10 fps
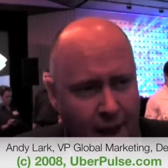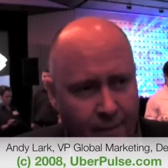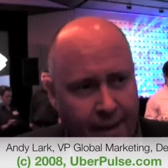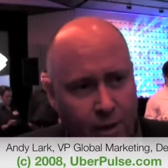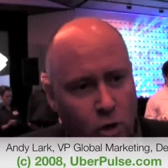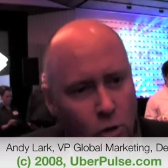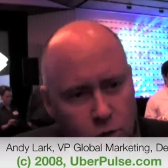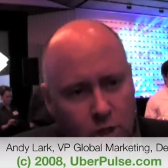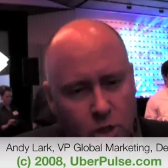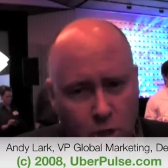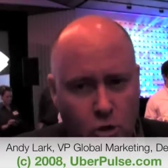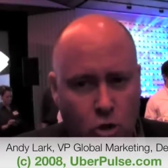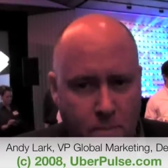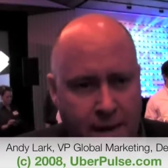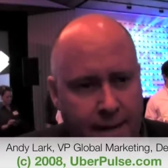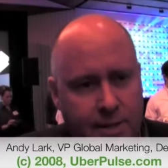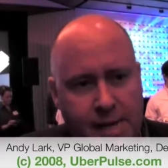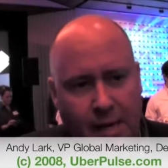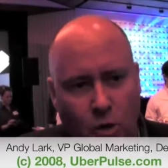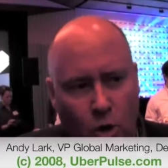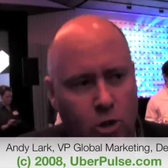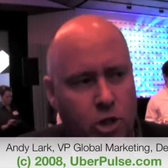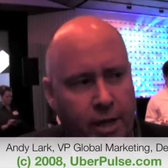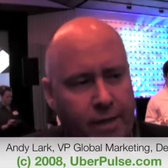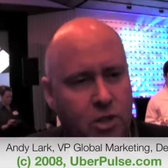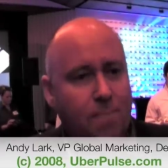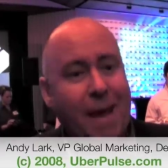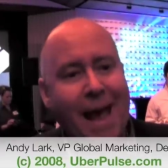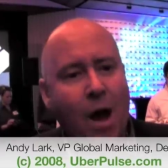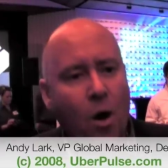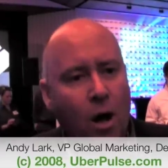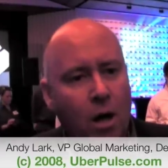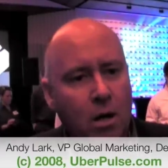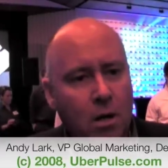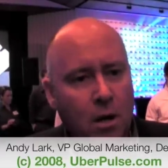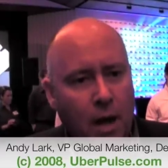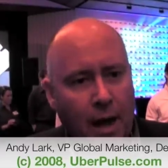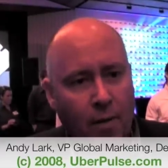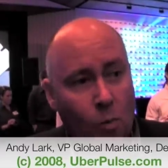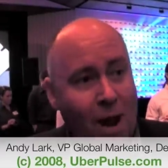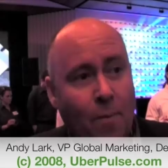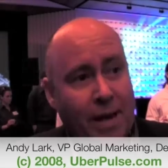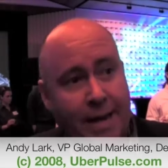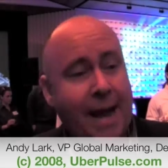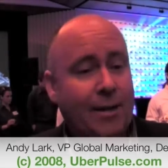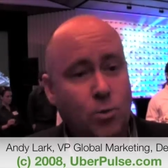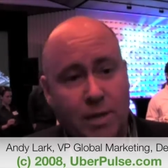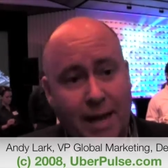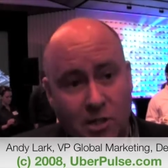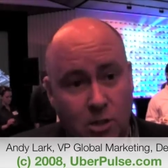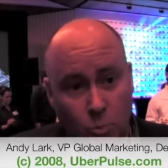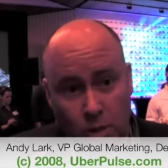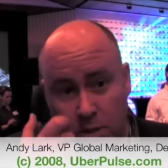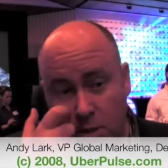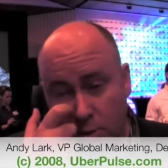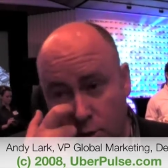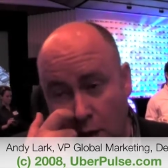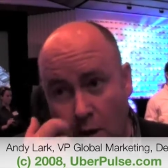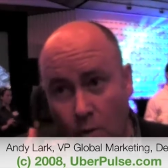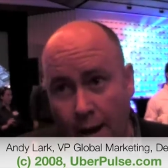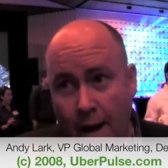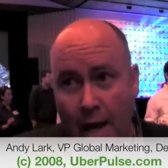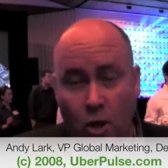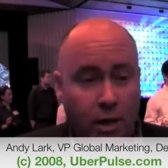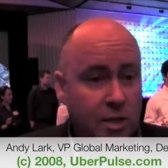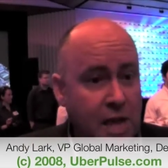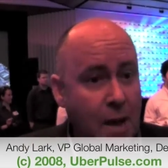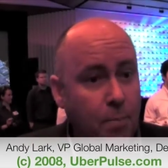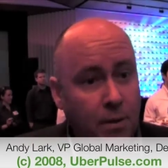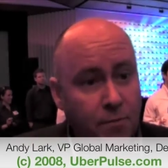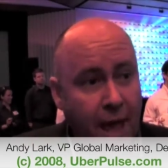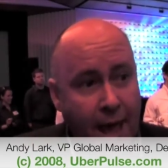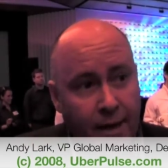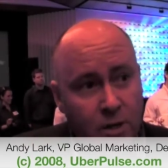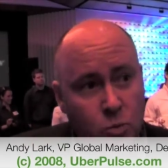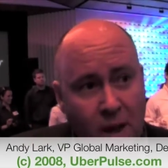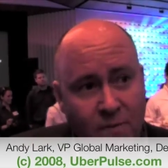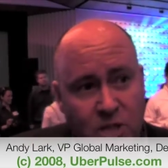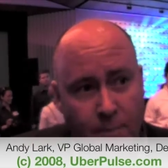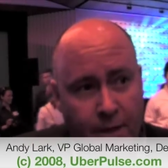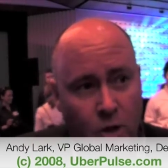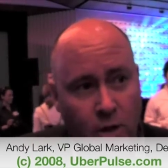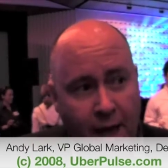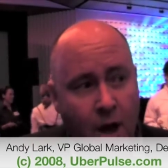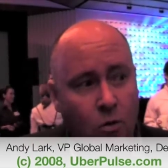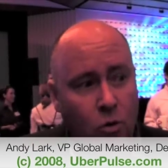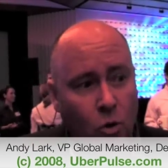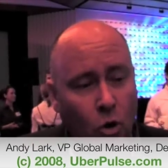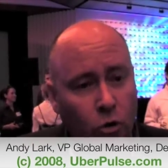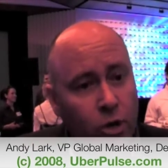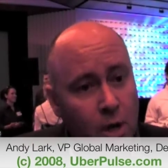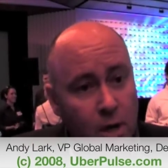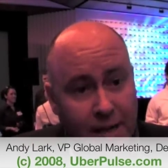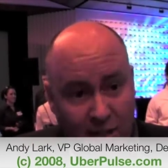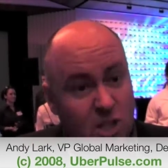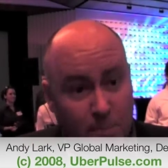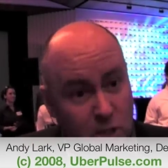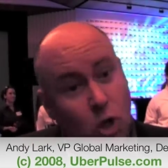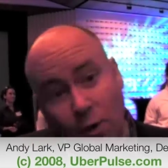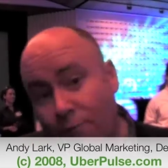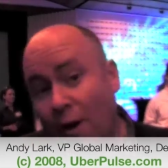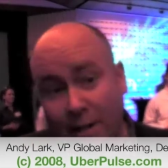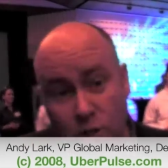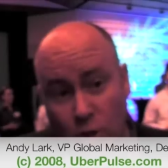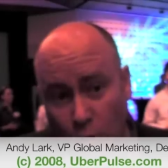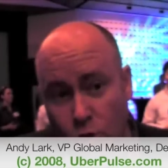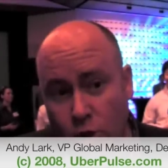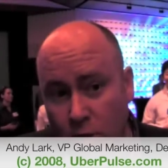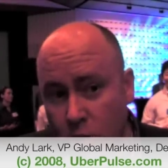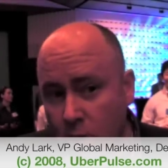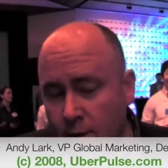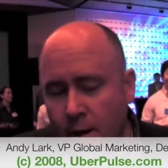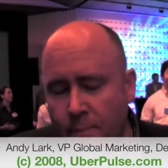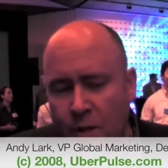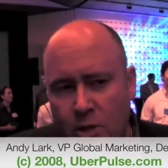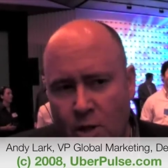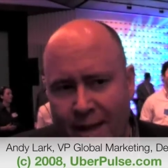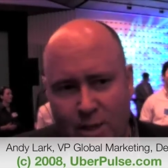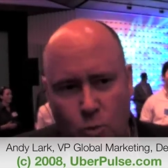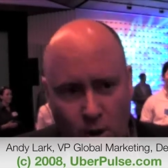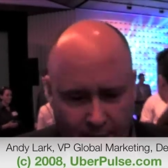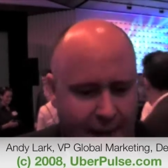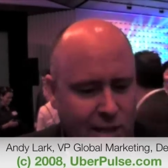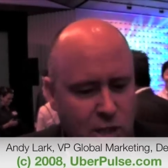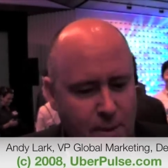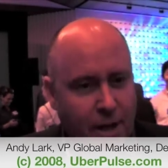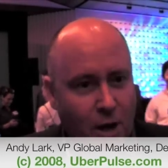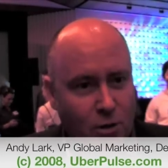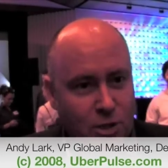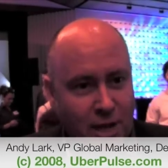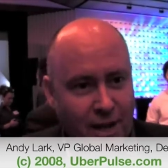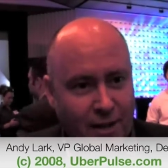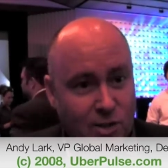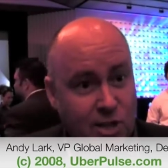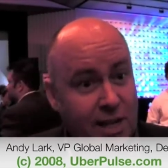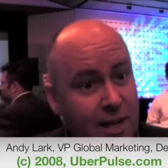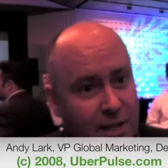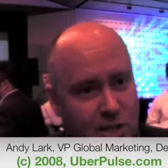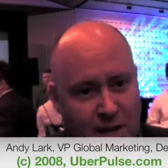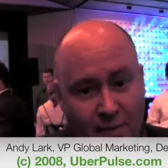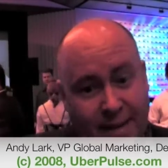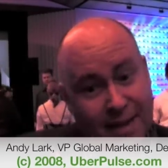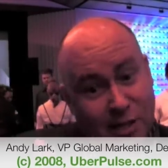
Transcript: and then using social media technologies to power uh, the way we engage with customers. So uh, a good example of that is we have something now called Customer Certified Solutions. So that's where a customer goes in and sees another